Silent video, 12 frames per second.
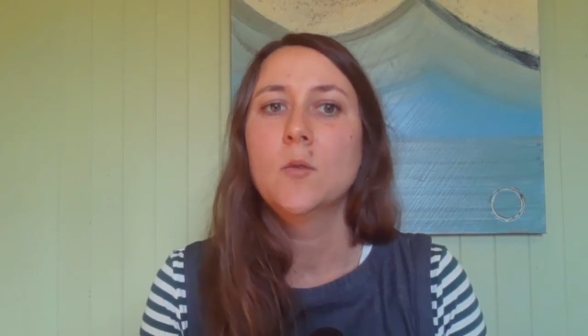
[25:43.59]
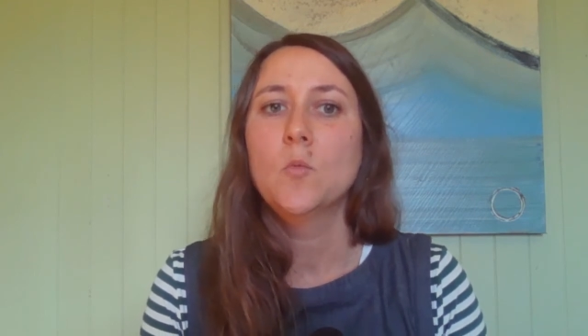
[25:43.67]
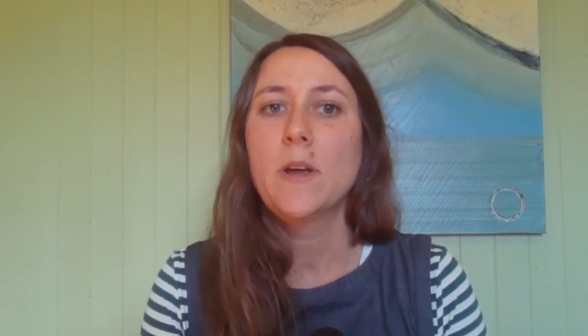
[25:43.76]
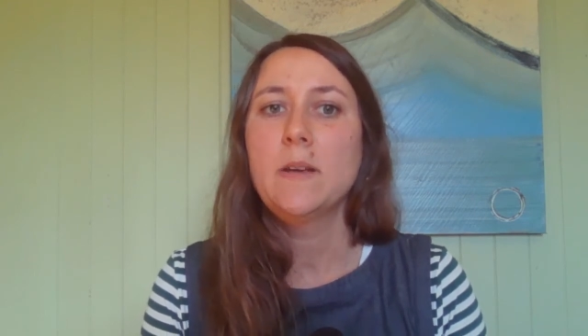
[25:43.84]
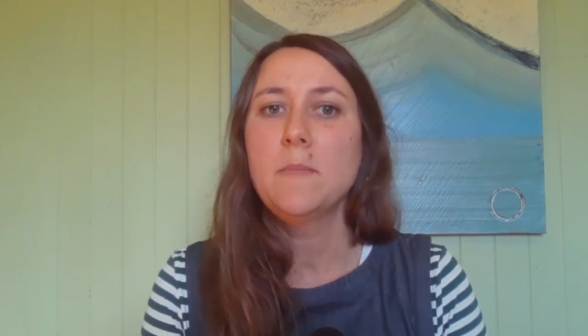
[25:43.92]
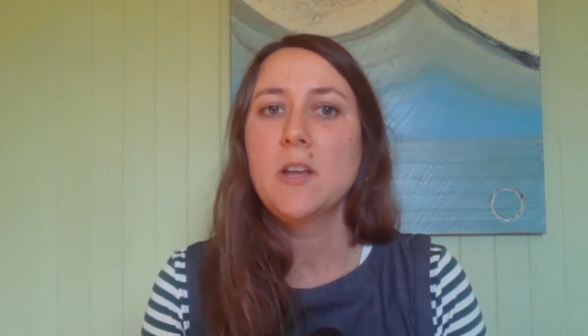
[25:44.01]

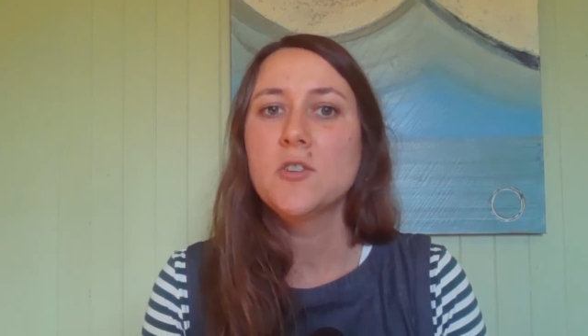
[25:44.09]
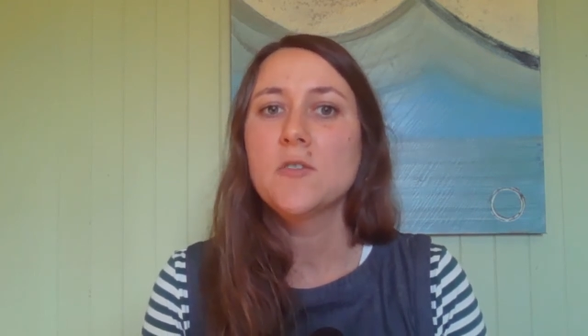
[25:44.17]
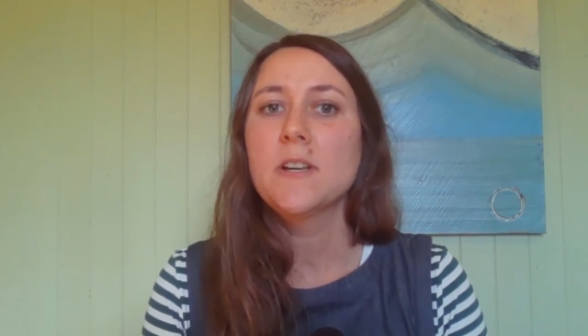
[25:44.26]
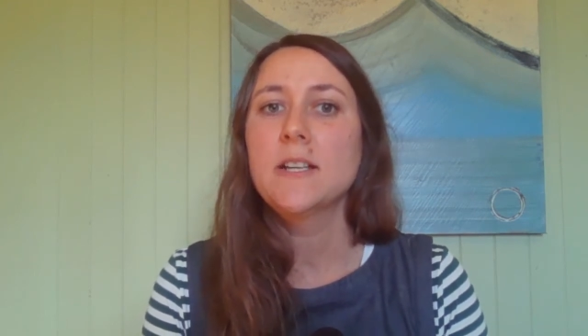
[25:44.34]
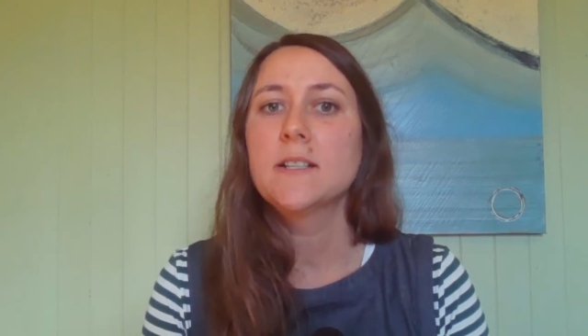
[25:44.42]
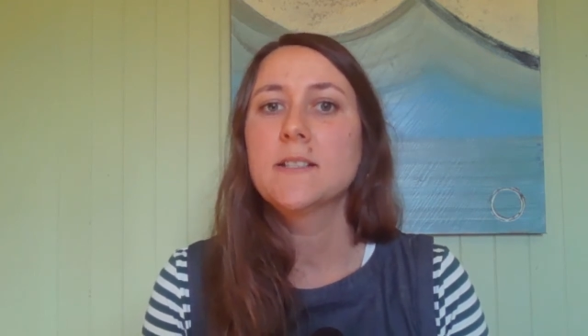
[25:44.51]
when
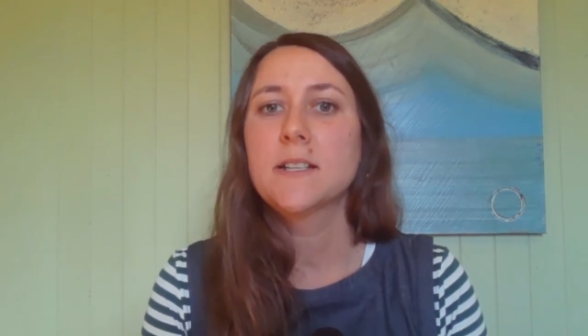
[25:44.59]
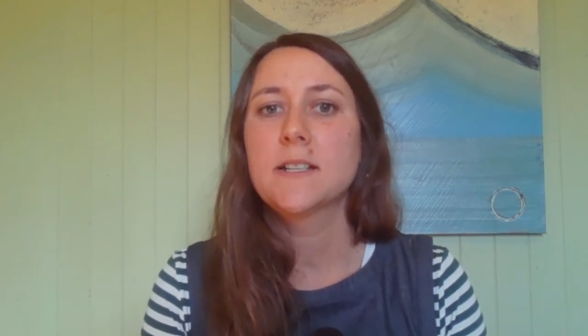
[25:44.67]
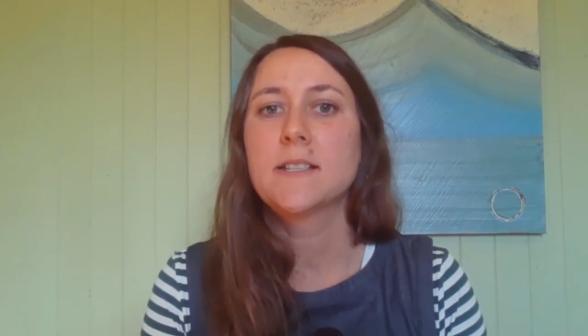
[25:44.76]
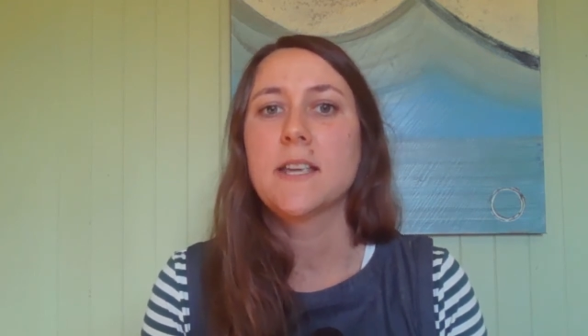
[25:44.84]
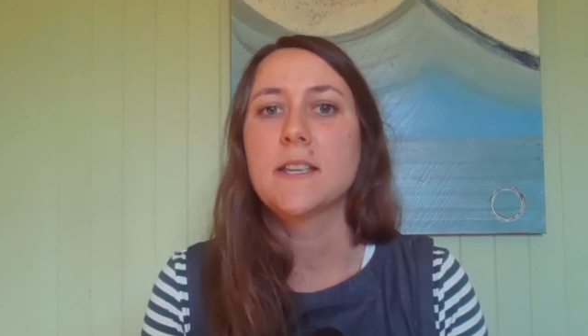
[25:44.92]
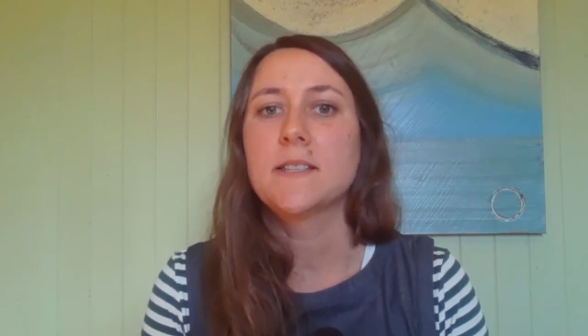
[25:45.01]
measuring
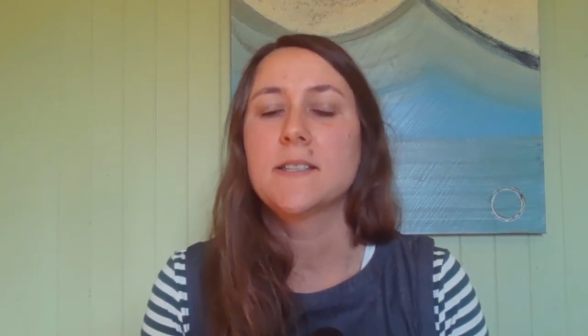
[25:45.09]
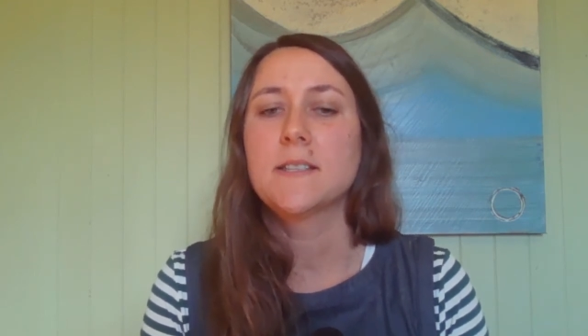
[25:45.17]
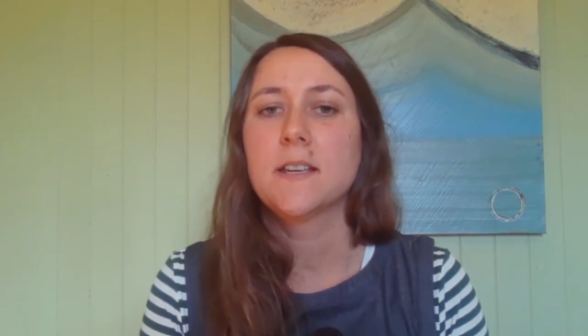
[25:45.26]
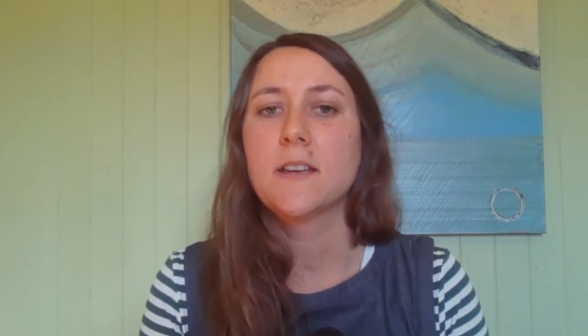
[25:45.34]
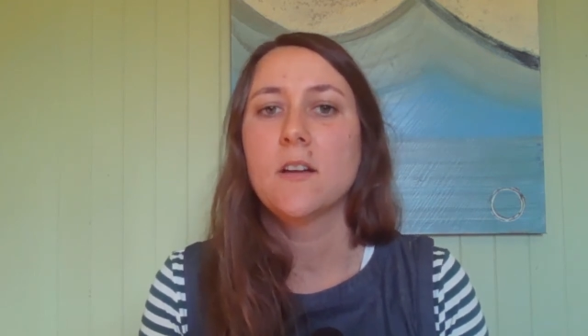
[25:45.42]
success